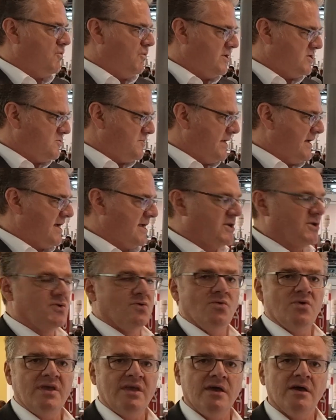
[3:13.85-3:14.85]
which we can
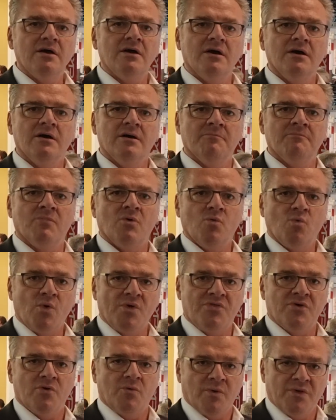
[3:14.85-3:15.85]
do here
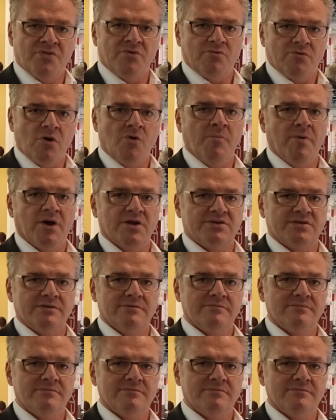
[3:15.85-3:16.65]
with the robot.